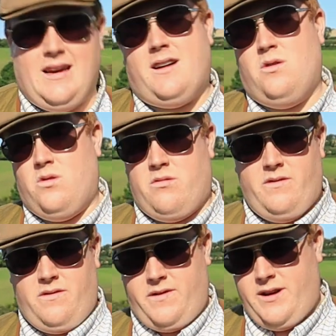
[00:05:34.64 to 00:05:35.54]
that corner
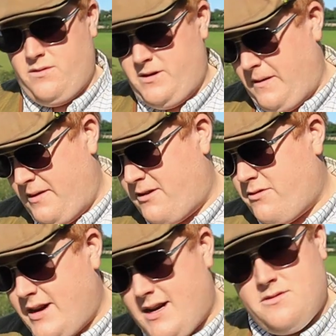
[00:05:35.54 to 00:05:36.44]
of the field. You know, the
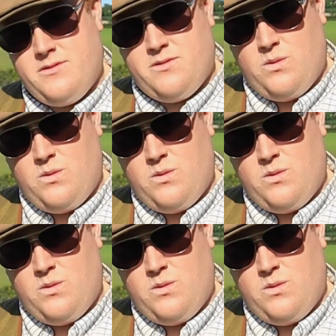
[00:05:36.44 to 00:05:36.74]
grass was